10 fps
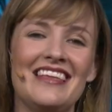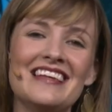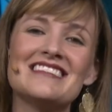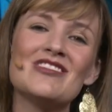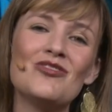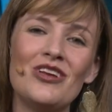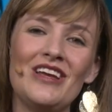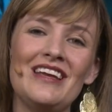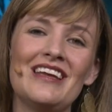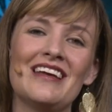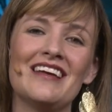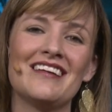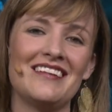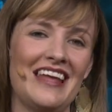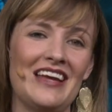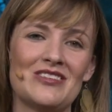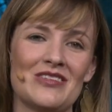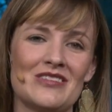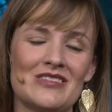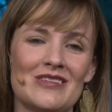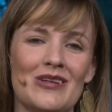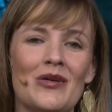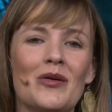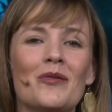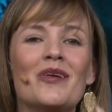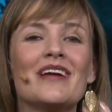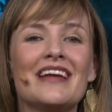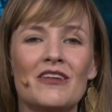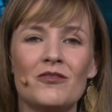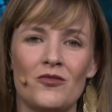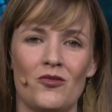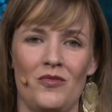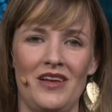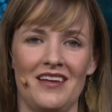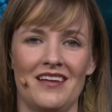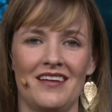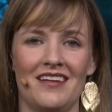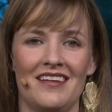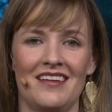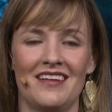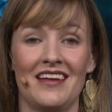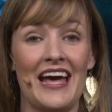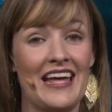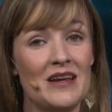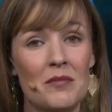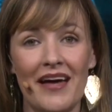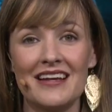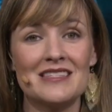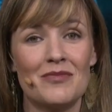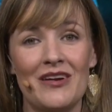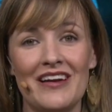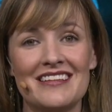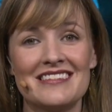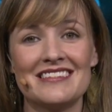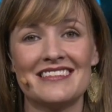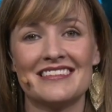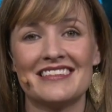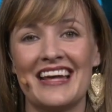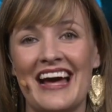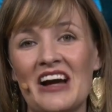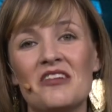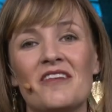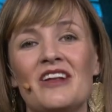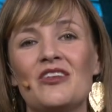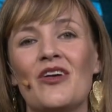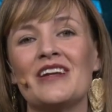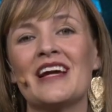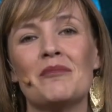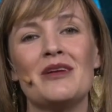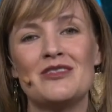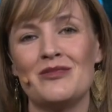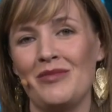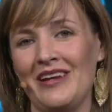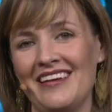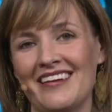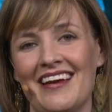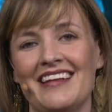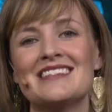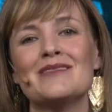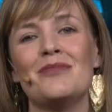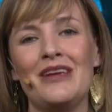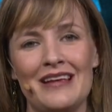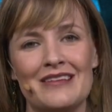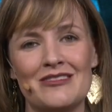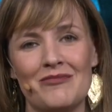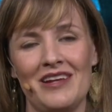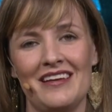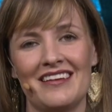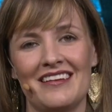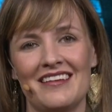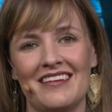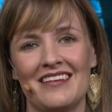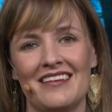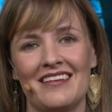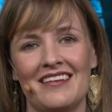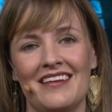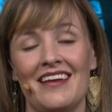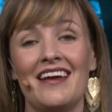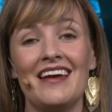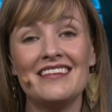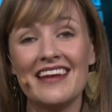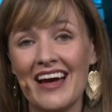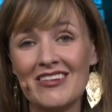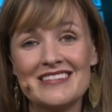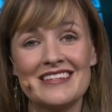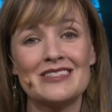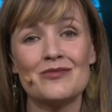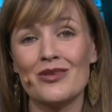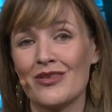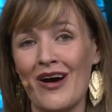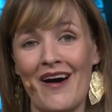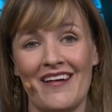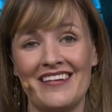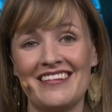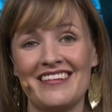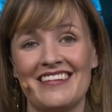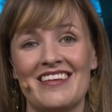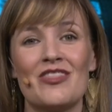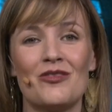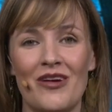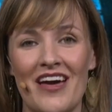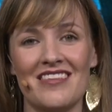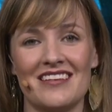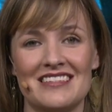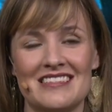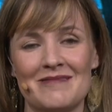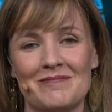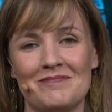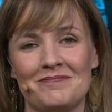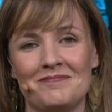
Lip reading: These 3 connections were a gift for me. And in my experience, I felt God coming to me and speaking to me. Encounters with God through others.